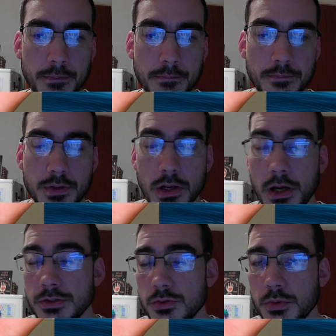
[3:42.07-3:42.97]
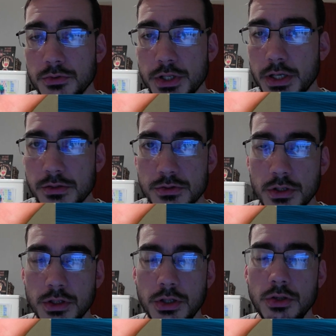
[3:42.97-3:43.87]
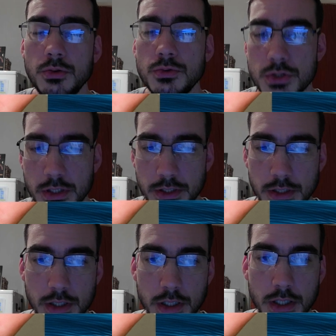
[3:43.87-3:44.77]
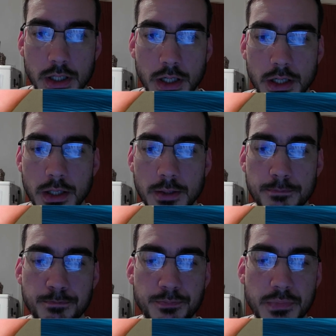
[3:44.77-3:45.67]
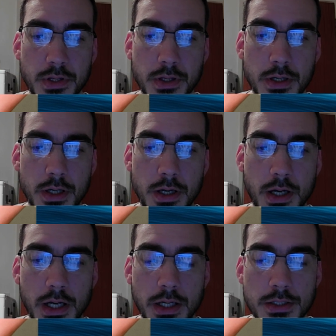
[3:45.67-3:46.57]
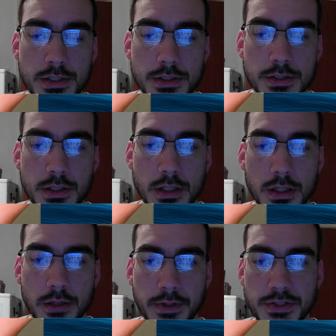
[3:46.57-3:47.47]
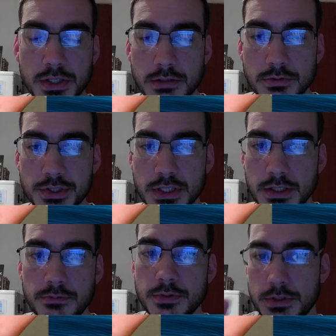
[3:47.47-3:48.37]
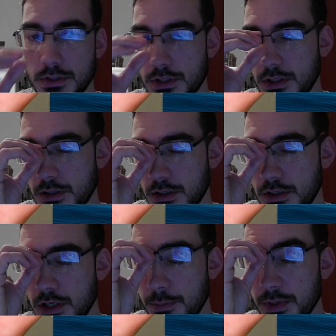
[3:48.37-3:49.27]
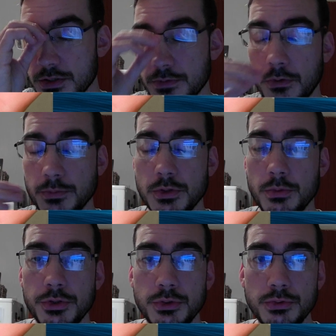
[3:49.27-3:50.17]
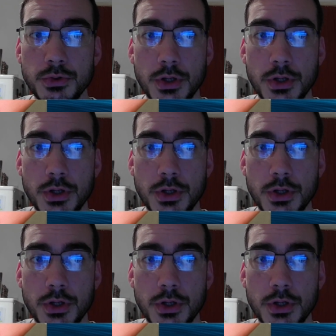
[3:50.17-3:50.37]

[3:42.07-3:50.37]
the lines will change hugely, and I've actually received an image from someone who